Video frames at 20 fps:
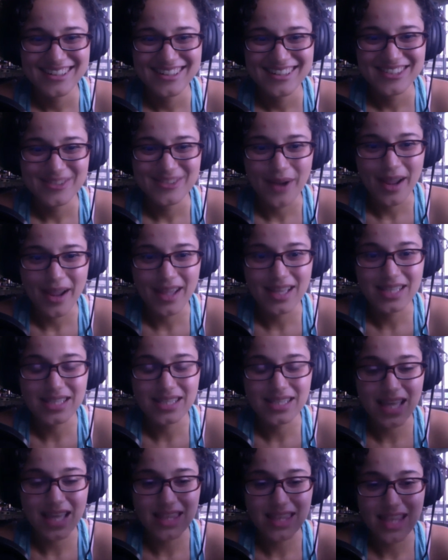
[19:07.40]
Right? Because
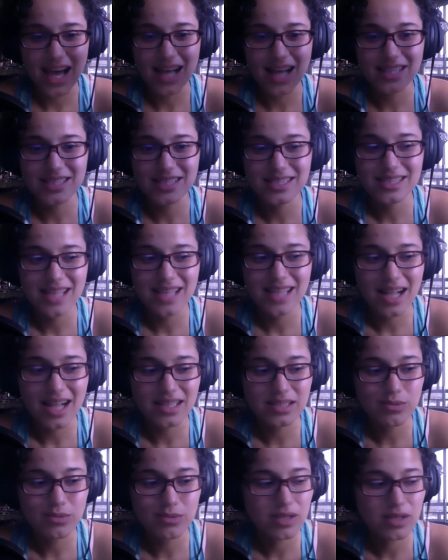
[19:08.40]
like
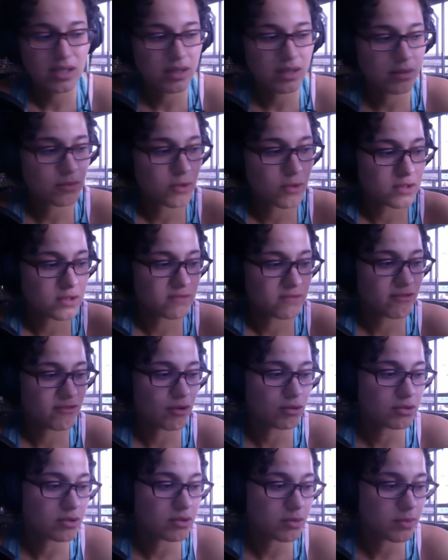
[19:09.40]
that's one of the most
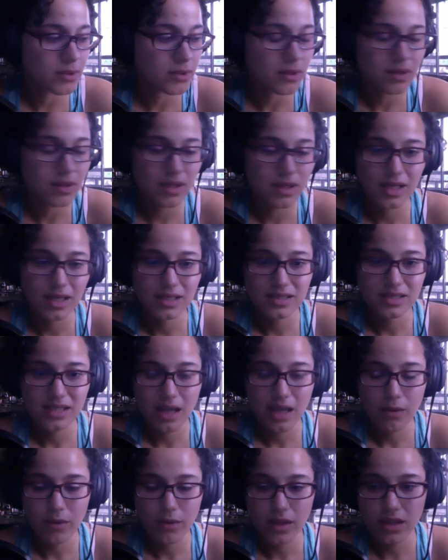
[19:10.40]
vulnerable things
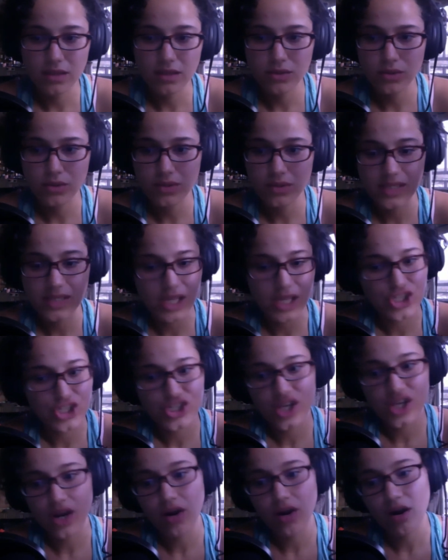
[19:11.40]
that we can do, is like
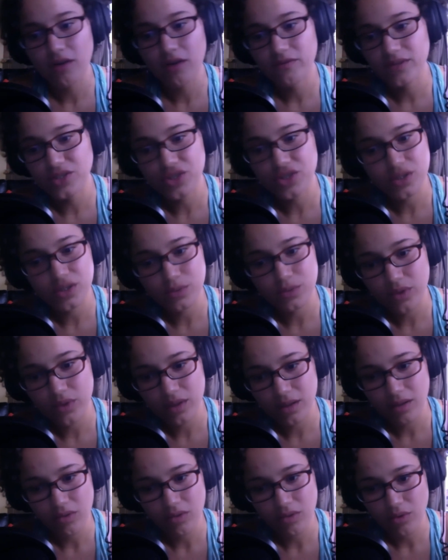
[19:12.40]
share our vision with
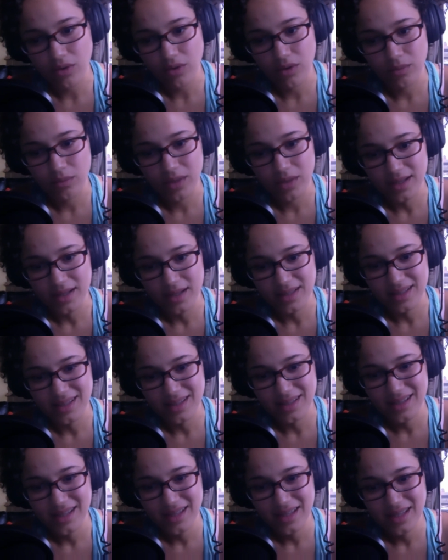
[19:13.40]
another human,
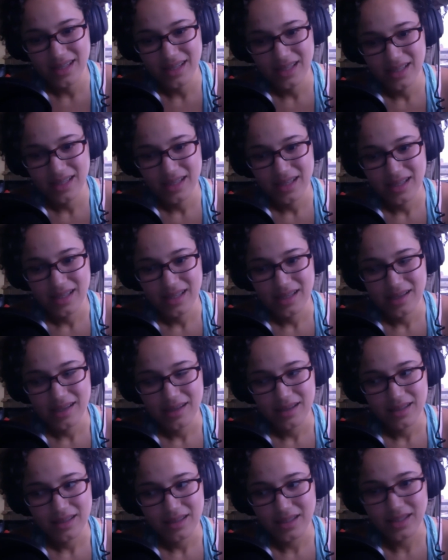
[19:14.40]

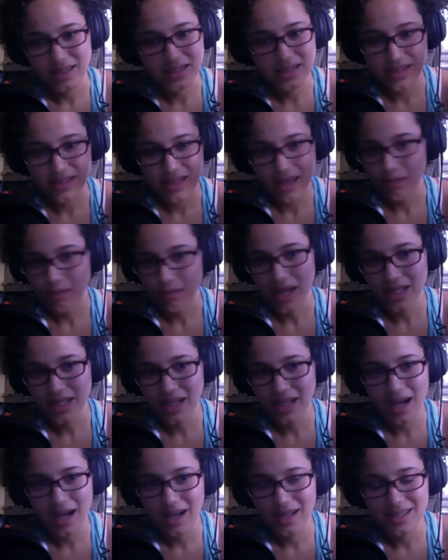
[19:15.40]
because they might
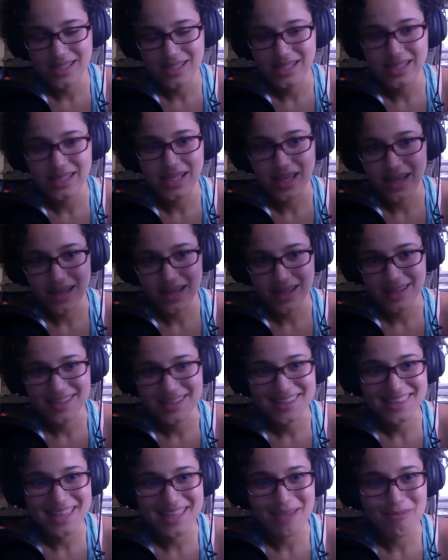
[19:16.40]
not see it,
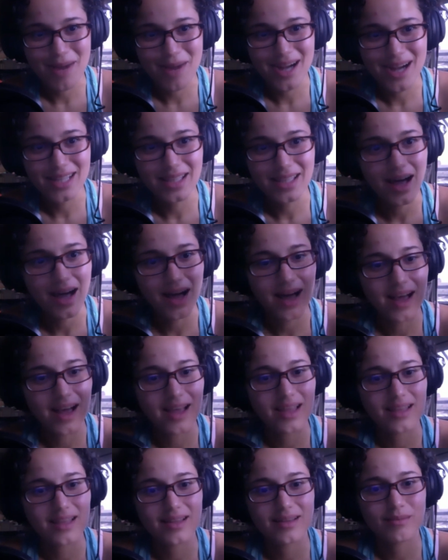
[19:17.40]
they might not
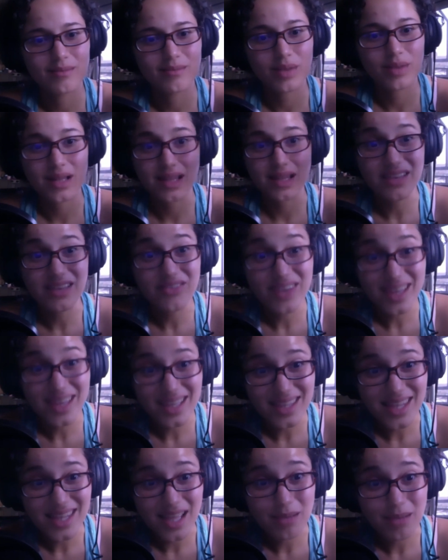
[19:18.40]
believe it,
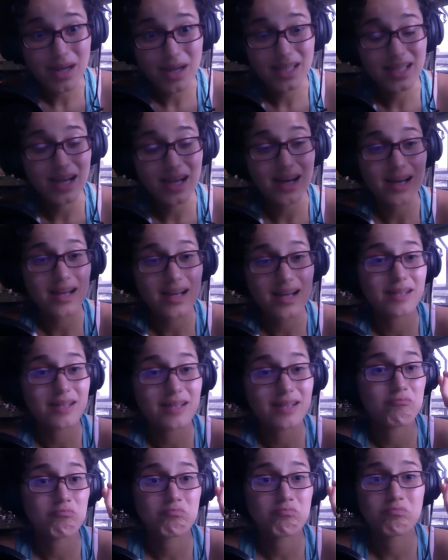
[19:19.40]
they might not
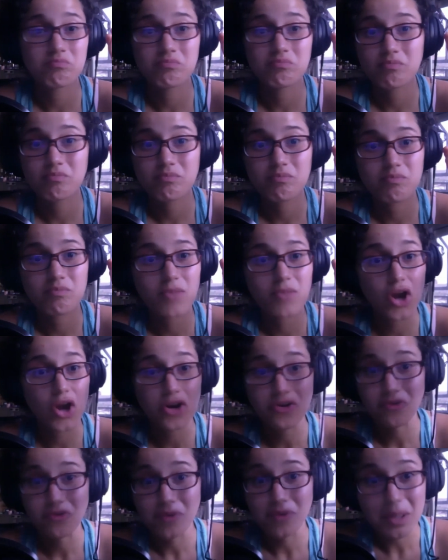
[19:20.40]

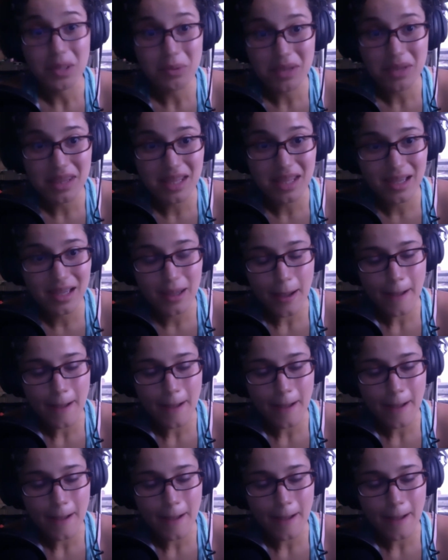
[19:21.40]
agree with it.